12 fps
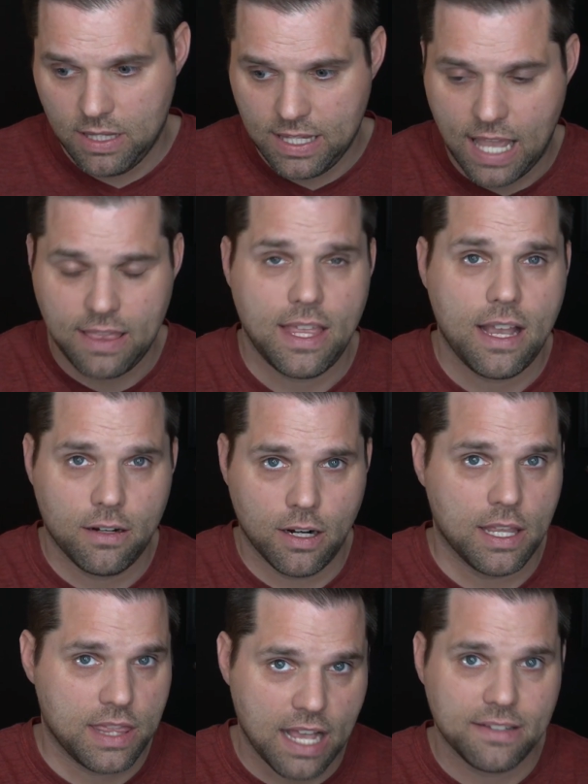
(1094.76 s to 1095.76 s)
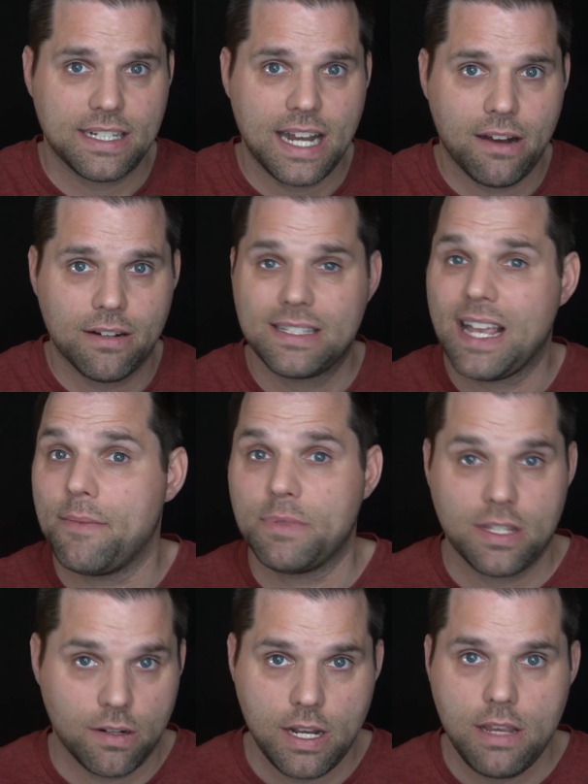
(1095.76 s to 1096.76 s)
$1,000
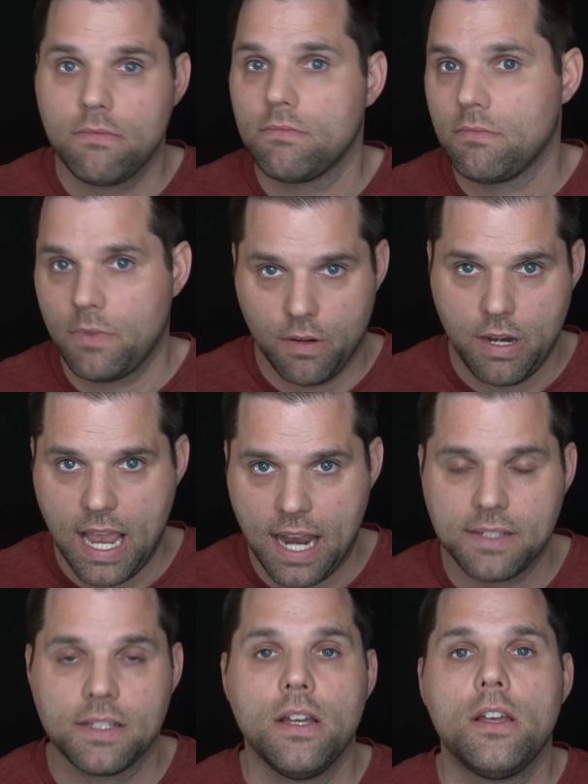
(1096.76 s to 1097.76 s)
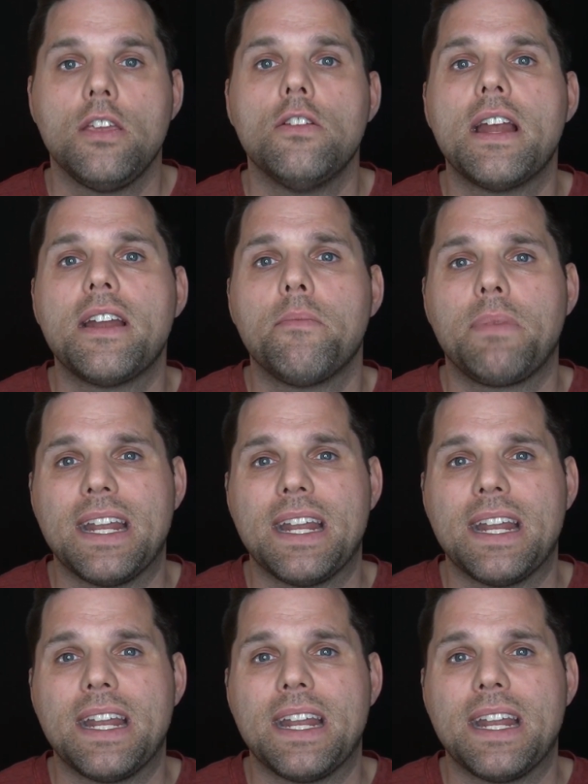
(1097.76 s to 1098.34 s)
times 30x. You'd end up